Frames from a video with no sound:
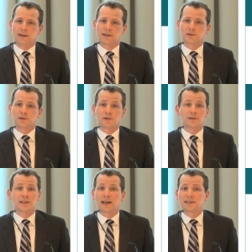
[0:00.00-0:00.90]
So as soon
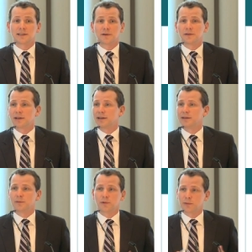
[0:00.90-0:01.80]
as that's out,
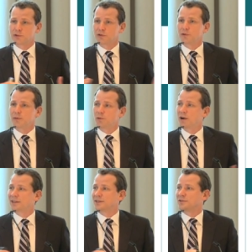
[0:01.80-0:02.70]
I'm sure it will be
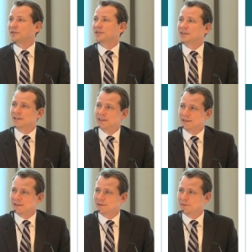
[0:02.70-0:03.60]
widely circulated
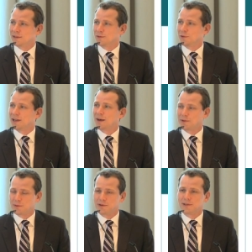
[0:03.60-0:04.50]
in the
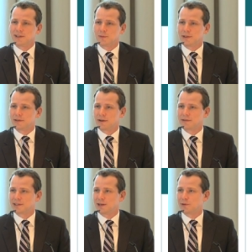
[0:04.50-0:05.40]
rehab community, but
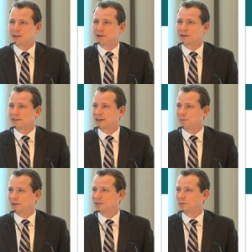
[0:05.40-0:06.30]
obviously anyone can contact
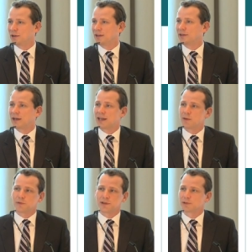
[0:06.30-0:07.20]
me as well. I
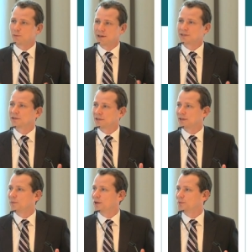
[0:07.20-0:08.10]
can't predict when it's going to
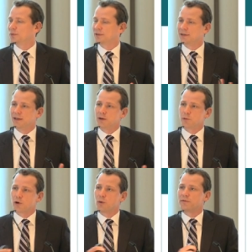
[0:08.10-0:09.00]
come out, but
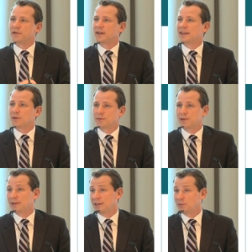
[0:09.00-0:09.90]
we're hopeful that that will
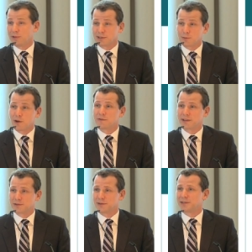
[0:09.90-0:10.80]
at least be a small
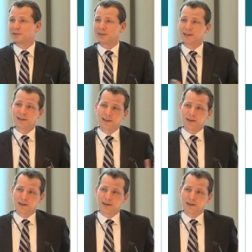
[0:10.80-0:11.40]
victory so that